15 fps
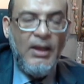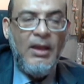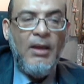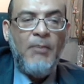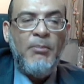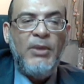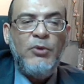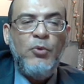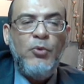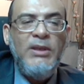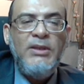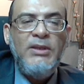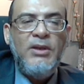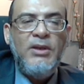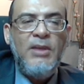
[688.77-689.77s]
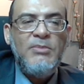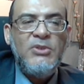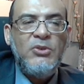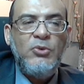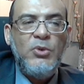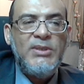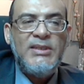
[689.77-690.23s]
But when it comes
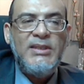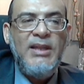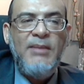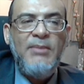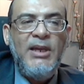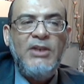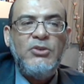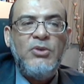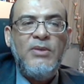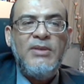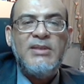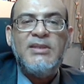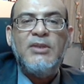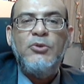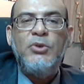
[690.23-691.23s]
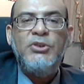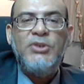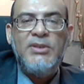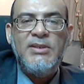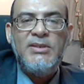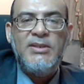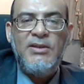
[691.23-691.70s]
to Islam, actually the situation
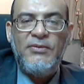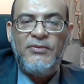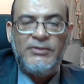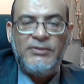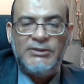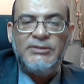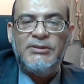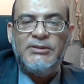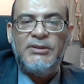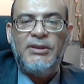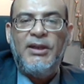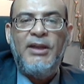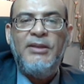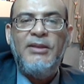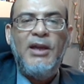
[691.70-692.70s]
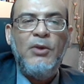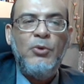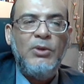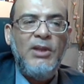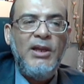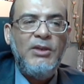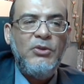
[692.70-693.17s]
is different. And I would
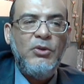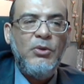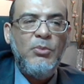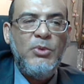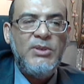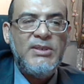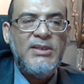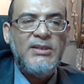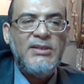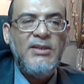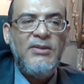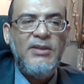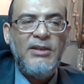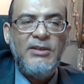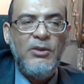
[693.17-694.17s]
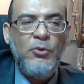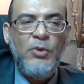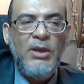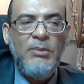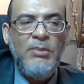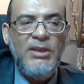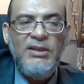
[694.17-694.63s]
like to demonstrate that in
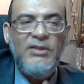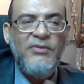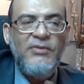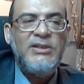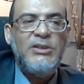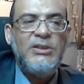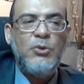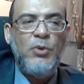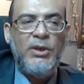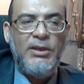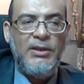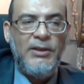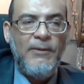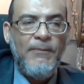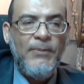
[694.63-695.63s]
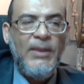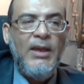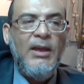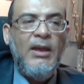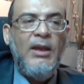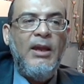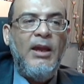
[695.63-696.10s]
1 minute very quickly.
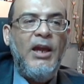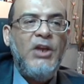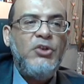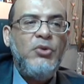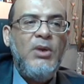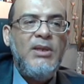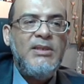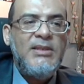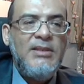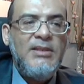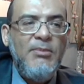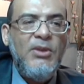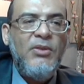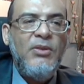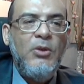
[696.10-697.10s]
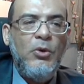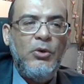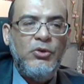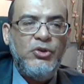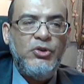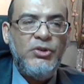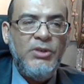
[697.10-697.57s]
Actually, Islamic
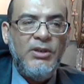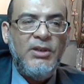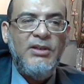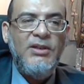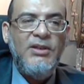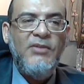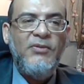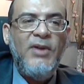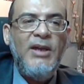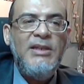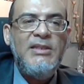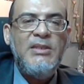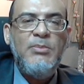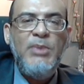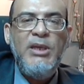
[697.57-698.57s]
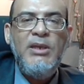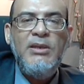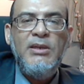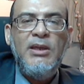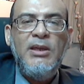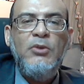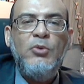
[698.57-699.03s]
theology divides being
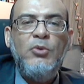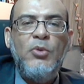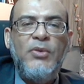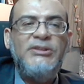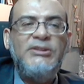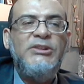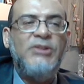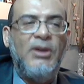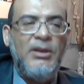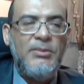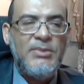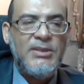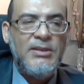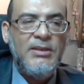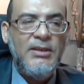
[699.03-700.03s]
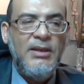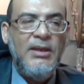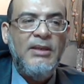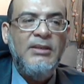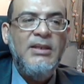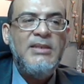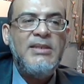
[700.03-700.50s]
into 3 types.
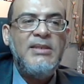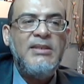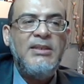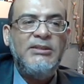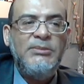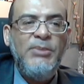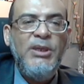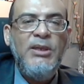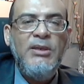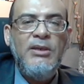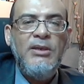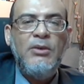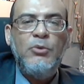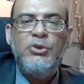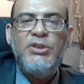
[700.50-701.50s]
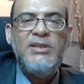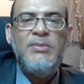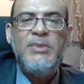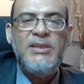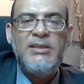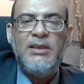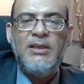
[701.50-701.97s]
Necessary being, which is
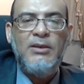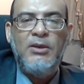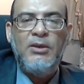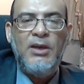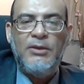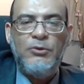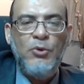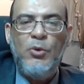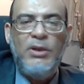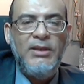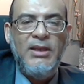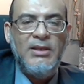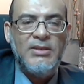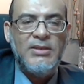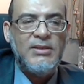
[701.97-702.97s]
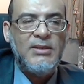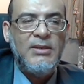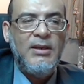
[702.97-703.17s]
basically God, no one else.